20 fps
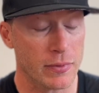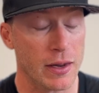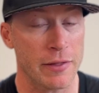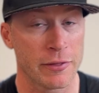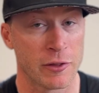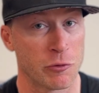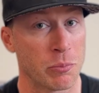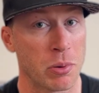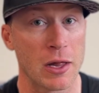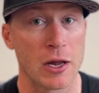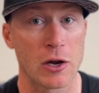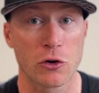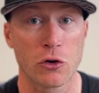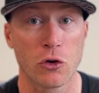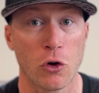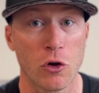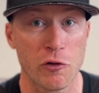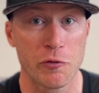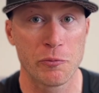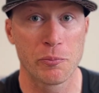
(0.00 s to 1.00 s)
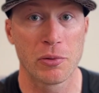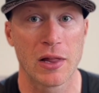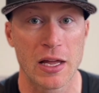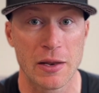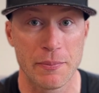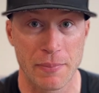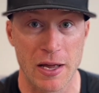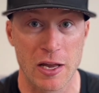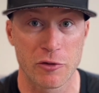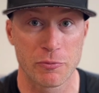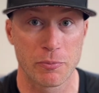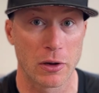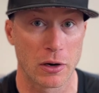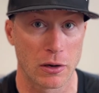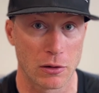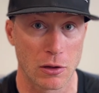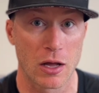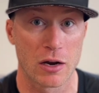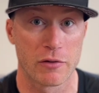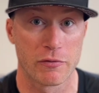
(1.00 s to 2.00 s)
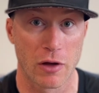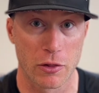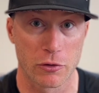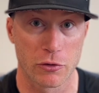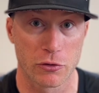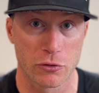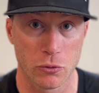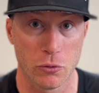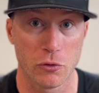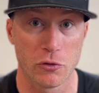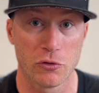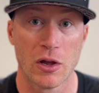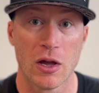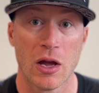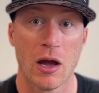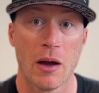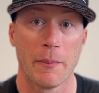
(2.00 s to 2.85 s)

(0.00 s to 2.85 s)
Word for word: This player could have played baseball at a lot of other schools,